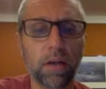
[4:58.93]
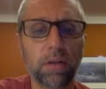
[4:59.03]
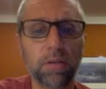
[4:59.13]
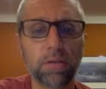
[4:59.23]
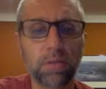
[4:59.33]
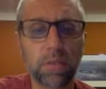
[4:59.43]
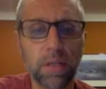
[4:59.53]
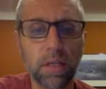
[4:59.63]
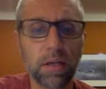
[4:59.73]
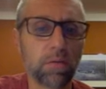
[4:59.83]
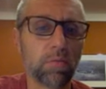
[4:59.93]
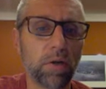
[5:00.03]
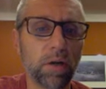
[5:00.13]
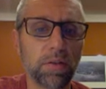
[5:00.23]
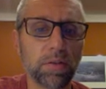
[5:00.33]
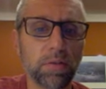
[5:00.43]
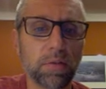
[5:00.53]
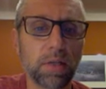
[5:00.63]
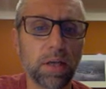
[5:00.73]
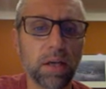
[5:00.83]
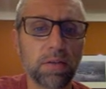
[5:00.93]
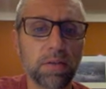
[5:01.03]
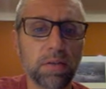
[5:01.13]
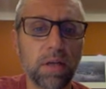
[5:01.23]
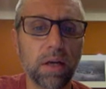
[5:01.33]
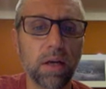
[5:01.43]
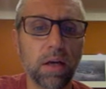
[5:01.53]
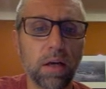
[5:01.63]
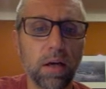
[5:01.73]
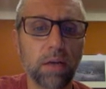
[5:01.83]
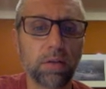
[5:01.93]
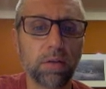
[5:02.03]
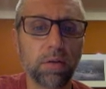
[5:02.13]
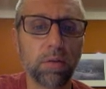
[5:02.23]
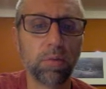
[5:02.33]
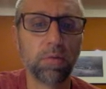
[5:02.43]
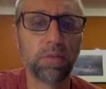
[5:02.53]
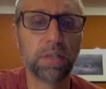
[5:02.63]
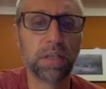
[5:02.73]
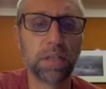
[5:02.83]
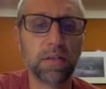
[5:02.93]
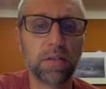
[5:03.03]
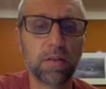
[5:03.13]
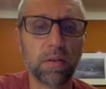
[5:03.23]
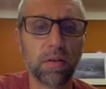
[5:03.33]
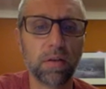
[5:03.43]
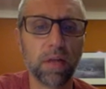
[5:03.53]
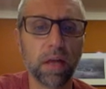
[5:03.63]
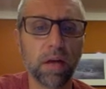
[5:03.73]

you'll see why this was the case. So our number of seeds that